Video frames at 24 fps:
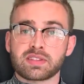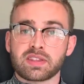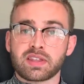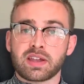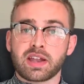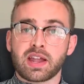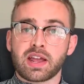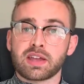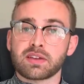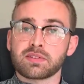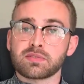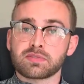that
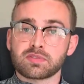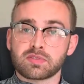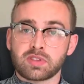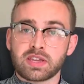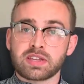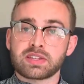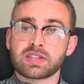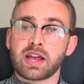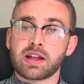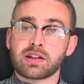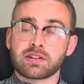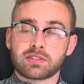I've
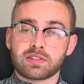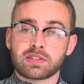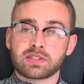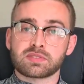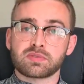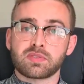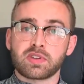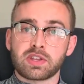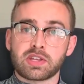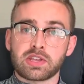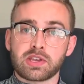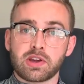laid down in this
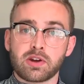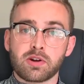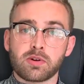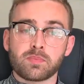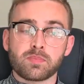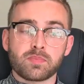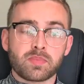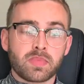video